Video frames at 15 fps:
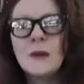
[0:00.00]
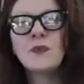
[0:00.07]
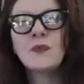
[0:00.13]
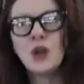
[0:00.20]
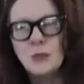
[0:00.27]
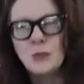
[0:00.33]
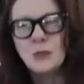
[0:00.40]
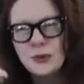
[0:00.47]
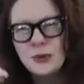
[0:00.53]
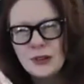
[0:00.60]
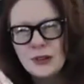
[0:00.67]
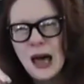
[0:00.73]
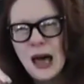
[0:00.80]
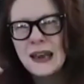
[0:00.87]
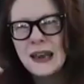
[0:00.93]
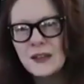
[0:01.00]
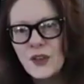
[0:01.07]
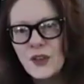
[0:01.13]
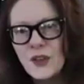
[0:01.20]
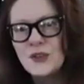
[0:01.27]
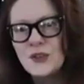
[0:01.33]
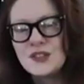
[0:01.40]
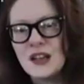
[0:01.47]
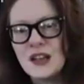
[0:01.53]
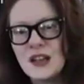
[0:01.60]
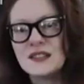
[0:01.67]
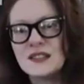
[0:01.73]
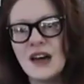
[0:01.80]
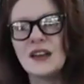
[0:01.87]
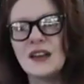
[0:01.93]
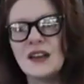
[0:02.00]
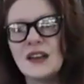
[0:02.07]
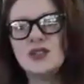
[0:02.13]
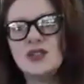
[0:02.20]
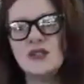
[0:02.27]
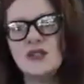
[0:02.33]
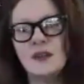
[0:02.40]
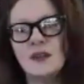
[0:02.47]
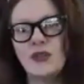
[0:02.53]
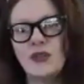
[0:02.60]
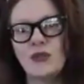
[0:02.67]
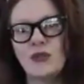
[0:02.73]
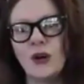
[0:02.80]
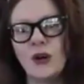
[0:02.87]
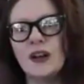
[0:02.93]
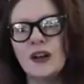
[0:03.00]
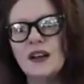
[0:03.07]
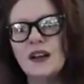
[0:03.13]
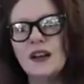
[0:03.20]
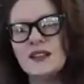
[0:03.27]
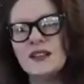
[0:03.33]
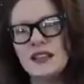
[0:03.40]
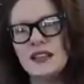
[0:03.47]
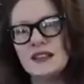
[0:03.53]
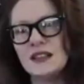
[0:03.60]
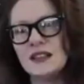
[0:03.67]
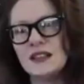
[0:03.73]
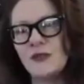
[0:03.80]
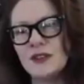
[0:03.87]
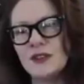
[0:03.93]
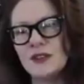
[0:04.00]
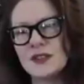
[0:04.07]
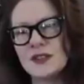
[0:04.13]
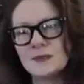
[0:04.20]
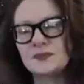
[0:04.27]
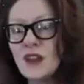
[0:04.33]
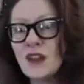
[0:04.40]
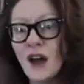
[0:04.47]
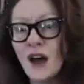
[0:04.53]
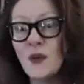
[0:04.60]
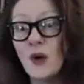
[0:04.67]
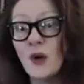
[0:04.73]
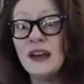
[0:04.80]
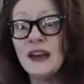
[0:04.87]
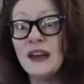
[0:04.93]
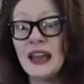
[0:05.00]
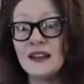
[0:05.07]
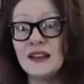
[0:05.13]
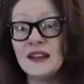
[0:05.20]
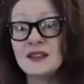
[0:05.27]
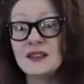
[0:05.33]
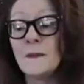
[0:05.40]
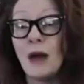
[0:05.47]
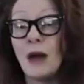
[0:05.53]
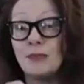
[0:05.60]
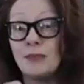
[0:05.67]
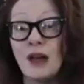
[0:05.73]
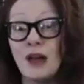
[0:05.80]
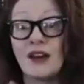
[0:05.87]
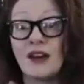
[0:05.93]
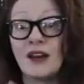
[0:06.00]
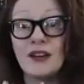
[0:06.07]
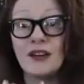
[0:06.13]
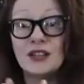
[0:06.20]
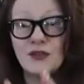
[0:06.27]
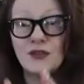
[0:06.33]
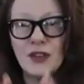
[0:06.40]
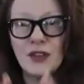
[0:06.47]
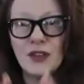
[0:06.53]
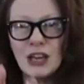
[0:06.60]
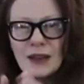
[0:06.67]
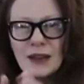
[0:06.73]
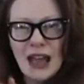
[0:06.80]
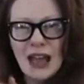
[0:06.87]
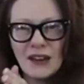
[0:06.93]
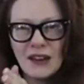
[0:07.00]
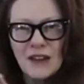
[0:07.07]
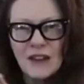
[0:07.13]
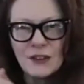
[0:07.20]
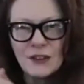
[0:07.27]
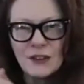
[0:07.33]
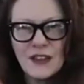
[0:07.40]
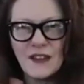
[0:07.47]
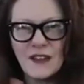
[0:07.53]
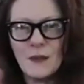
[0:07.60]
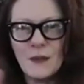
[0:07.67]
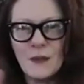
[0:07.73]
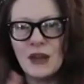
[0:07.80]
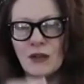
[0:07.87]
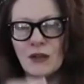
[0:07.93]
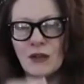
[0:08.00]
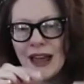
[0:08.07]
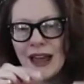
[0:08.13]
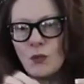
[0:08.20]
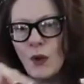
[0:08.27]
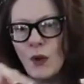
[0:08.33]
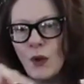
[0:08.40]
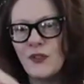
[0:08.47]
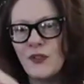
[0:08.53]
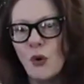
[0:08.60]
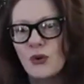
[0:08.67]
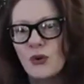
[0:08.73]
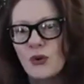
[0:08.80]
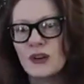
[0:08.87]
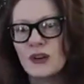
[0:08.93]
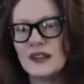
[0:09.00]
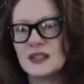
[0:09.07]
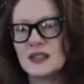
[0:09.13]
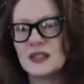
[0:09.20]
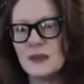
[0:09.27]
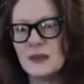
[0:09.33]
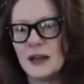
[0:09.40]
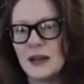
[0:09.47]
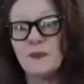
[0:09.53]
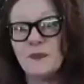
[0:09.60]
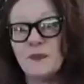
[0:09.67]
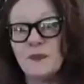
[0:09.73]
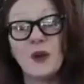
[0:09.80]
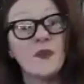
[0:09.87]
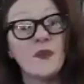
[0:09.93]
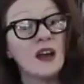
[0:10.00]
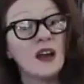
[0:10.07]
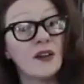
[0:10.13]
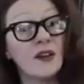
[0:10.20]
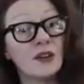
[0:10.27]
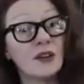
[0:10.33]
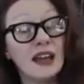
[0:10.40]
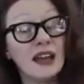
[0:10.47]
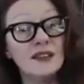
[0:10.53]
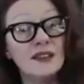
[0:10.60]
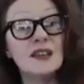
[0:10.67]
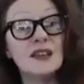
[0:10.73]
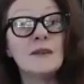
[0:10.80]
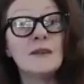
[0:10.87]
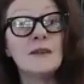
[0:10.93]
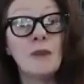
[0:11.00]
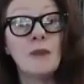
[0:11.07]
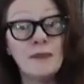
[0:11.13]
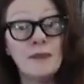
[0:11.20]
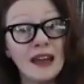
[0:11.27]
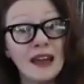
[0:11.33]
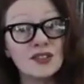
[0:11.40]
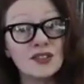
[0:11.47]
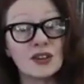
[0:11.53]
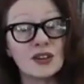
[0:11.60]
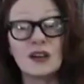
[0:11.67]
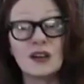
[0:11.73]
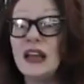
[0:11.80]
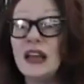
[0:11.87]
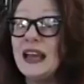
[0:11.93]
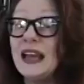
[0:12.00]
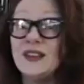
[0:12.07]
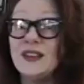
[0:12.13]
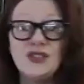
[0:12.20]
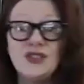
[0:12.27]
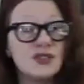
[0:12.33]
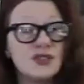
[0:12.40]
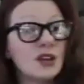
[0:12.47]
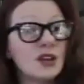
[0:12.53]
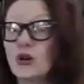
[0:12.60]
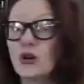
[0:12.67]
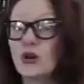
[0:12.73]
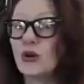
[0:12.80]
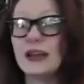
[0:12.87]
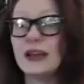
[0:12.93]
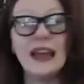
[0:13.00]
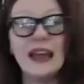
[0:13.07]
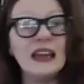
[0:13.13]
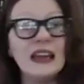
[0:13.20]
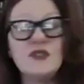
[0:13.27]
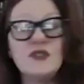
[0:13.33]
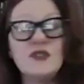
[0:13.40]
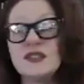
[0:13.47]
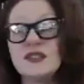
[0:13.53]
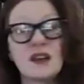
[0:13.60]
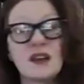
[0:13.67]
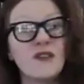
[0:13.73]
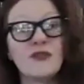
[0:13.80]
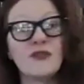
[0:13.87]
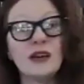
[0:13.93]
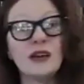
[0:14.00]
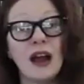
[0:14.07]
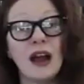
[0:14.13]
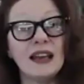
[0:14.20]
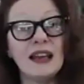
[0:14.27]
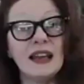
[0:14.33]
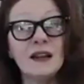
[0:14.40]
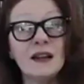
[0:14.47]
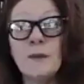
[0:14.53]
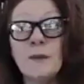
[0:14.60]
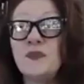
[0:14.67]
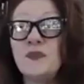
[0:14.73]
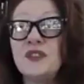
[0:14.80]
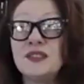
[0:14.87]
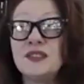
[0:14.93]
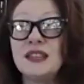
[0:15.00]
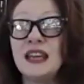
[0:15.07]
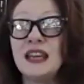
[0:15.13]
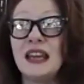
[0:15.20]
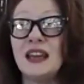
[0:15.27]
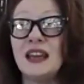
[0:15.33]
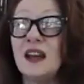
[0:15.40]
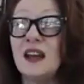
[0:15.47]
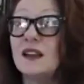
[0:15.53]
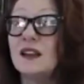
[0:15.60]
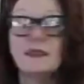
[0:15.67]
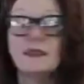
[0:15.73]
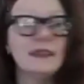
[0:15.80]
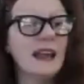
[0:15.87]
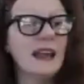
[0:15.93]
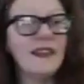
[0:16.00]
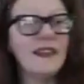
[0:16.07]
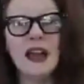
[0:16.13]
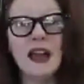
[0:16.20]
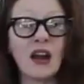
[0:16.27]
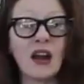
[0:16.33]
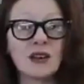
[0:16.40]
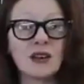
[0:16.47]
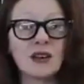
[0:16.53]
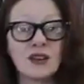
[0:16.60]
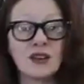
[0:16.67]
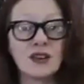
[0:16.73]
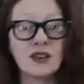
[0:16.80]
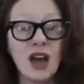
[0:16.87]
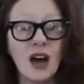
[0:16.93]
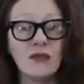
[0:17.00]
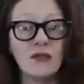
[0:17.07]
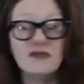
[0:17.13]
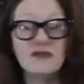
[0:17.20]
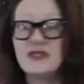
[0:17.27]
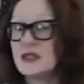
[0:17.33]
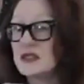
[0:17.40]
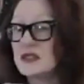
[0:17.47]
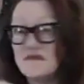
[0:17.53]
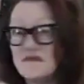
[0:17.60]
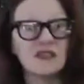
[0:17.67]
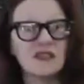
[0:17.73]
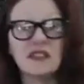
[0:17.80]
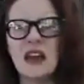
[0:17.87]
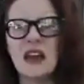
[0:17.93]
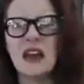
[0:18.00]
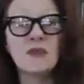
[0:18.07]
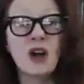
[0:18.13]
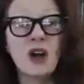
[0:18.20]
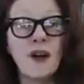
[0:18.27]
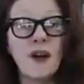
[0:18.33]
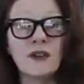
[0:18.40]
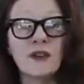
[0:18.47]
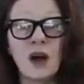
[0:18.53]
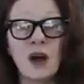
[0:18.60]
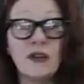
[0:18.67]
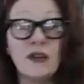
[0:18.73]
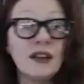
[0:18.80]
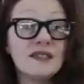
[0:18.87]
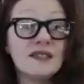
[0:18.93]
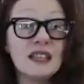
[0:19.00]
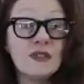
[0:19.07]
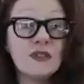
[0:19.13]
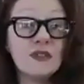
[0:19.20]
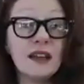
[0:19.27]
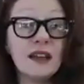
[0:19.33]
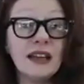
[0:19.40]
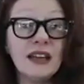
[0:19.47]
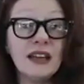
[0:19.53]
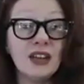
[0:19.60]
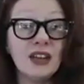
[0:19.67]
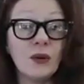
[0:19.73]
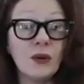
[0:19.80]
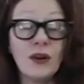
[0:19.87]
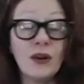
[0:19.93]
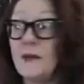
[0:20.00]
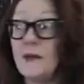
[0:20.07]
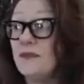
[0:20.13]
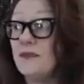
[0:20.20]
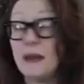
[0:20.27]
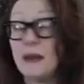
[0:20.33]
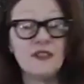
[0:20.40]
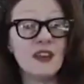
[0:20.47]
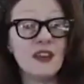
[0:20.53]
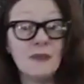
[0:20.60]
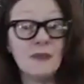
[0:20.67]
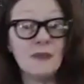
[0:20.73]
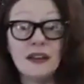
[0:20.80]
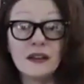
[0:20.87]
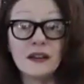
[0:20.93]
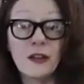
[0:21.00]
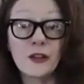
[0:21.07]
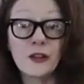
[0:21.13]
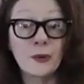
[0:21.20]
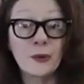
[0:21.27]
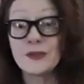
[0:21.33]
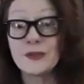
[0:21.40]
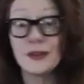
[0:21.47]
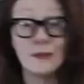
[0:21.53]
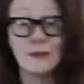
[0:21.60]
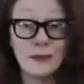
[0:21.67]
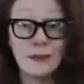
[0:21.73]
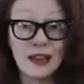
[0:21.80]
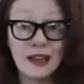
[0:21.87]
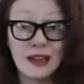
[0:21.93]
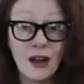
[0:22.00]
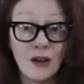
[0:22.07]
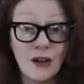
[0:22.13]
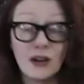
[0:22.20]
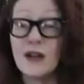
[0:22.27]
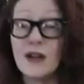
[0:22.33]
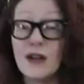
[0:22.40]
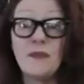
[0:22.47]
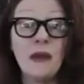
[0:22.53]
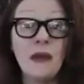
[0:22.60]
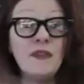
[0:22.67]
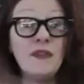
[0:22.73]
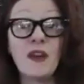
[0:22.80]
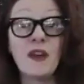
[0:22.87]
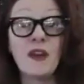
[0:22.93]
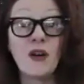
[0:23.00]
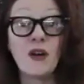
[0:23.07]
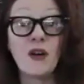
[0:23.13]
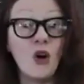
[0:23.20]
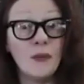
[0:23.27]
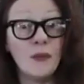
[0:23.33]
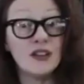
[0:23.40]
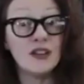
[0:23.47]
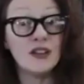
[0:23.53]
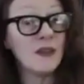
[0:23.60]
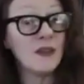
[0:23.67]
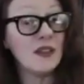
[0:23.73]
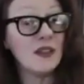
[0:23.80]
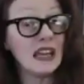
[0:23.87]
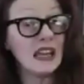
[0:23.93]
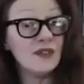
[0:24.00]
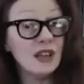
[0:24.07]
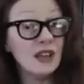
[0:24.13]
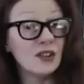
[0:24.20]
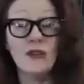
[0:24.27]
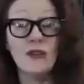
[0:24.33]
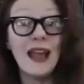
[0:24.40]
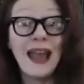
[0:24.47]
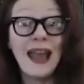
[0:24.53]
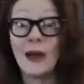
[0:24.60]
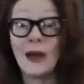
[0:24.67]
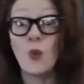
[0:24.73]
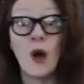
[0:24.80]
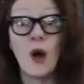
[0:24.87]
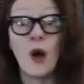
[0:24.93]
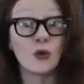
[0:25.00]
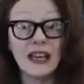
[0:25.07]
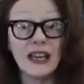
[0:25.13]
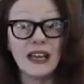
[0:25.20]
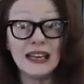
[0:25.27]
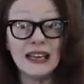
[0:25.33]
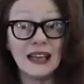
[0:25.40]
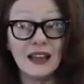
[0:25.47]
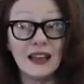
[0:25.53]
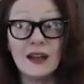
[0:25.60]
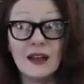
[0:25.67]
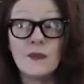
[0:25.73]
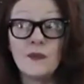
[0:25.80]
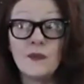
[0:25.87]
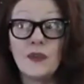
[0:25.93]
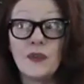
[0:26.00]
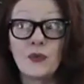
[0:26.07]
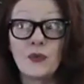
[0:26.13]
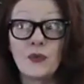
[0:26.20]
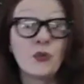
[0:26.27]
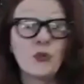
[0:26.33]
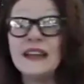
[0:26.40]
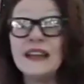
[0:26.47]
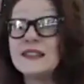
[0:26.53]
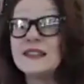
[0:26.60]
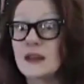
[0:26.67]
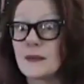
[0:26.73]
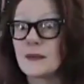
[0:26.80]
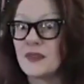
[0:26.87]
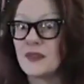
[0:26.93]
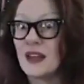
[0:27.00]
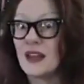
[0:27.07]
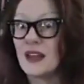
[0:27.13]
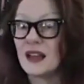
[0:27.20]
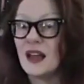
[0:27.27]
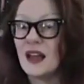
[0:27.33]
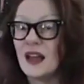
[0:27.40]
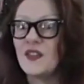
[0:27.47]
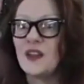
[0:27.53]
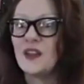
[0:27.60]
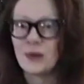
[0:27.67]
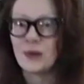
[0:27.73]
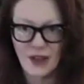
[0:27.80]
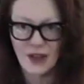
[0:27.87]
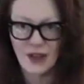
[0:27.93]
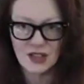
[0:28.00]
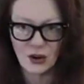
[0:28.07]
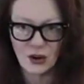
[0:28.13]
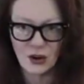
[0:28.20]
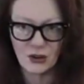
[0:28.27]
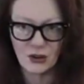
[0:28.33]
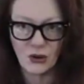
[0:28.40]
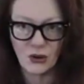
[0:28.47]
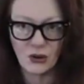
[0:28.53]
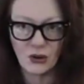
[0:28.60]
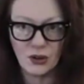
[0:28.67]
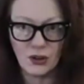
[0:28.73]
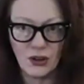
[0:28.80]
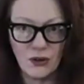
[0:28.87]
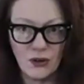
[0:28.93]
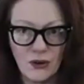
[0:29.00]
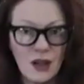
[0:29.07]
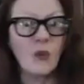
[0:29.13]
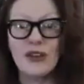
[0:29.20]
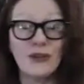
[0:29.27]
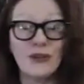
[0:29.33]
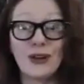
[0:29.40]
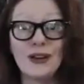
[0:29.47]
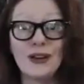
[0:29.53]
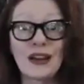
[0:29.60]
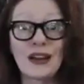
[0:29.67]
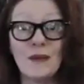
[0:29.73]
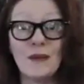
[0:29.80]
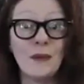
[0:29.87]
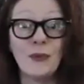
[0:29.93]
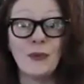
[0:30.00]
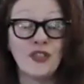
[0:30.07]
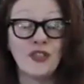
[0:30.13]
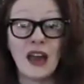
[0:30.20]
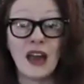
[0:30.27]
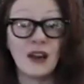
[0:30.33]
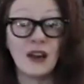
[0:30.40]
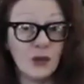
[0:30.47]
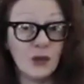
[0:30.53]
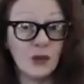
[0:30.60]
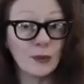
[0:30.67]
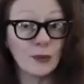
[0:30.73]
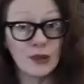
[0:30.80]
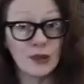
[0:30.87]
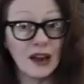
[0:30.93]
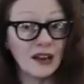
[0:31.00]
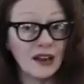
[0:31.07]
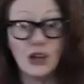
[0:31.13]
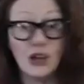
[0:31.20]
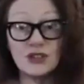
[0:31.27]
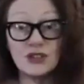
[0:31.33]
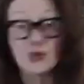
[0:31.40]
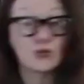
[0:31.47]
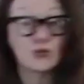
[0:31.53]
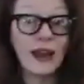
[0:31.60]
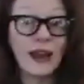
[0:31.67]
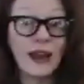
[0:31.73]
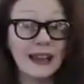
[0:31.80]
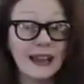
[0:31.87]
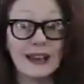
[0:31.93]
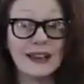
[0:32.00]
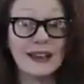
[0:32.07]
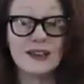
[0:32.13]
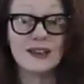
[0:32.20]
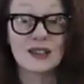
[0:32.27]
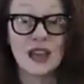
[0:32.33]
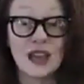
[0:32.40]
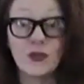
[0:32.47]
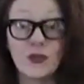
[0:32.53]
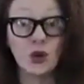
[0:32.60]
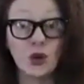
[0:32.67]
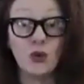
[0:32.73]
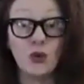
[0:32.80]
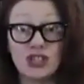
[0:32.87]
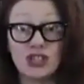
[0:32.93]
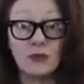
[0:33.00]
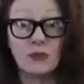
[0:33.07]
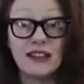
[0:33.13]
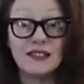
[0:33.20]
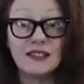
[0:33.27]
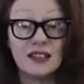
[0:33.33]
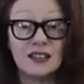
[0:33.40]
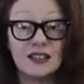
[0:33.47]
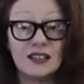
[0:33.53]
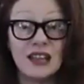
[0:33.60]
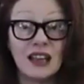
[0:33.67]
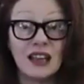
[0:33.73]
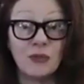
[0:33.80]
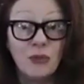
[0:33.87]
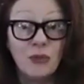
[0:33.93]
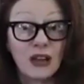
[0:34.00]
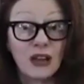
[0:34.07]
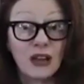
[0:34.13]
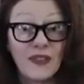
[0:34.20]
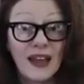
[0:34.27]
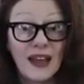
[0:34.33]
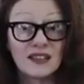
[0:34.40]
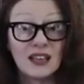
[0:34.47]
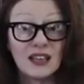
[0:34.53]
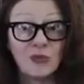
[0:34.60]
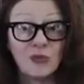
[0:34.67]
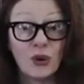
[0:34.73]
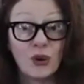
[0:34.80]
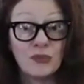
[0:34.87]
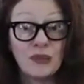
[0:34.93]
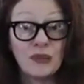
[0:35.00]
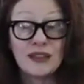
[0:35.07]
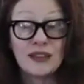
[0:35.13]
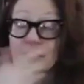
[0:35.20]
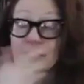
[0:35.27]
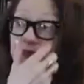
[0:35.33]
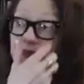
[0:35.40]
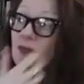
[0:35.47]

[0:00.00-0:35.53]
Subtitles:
You're plotting those things out as you think them through. See the difference? On the one hand, my plotter is figuring out everything in the middle and what the order needs to be. On the other hand, my pantser is just creative discovery writing to see, let that character go. Just let them go on their own and see where they lead you. Maybe they meet another person, maybe they don't. Maybe they go home and spend the evening alone, and while reading, read something that provides a critical clue. Well, you couldn't have come up with that if you were plotting. You were just writing it and discovered, ooh, she reads this thing in a book, and that's an important piece.